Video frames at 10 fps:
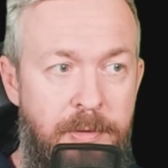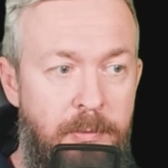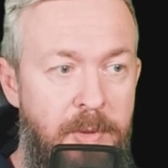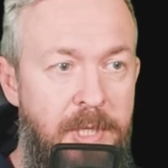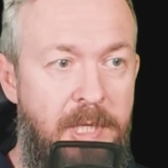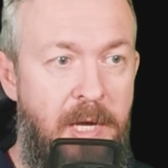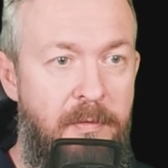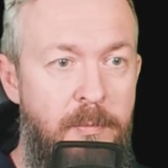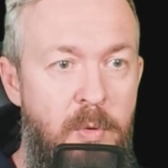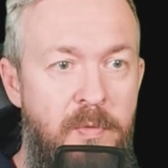We
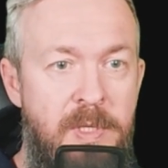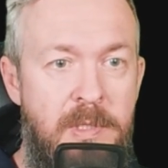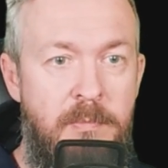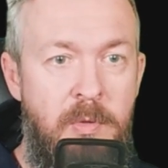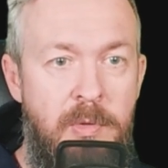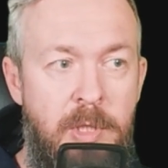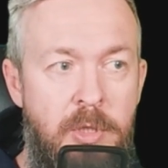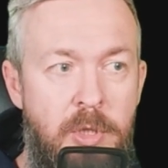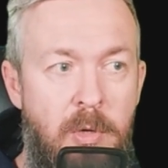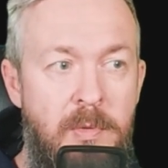have movies, music,
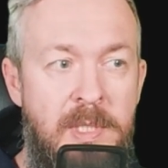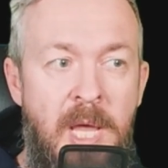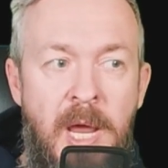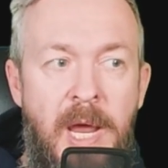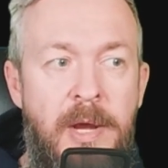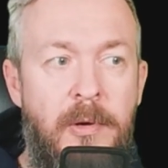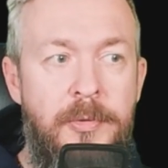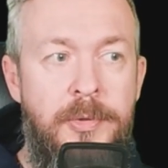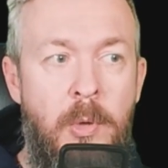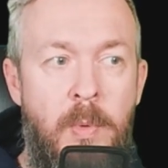shows, and
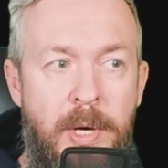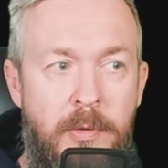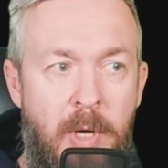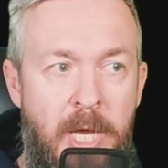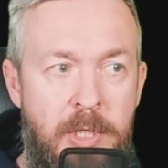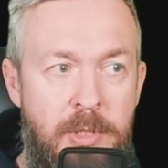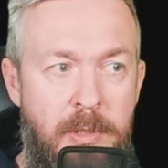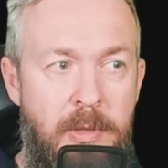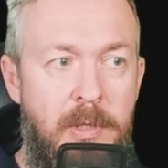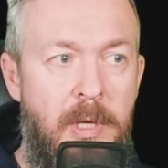also one
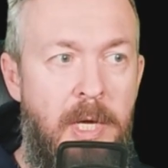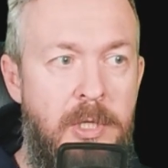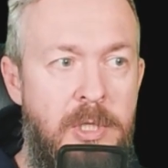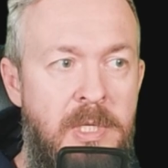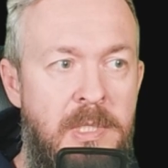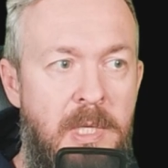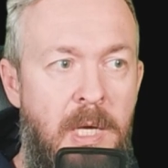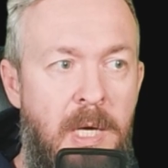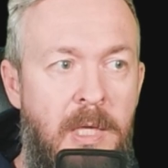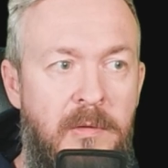collection. The collection is
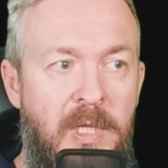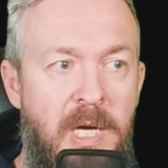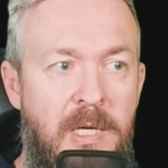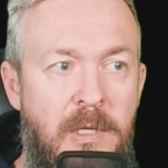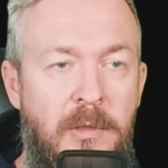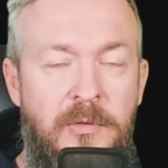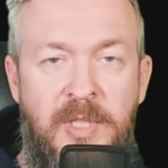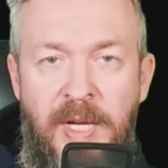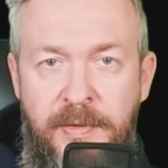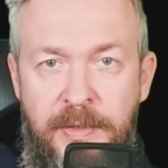Attack on
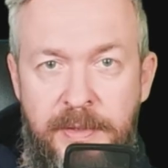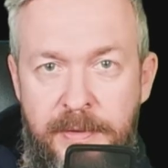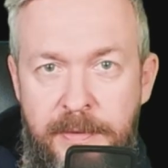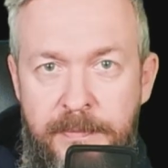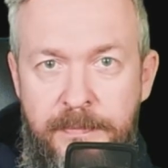Titan.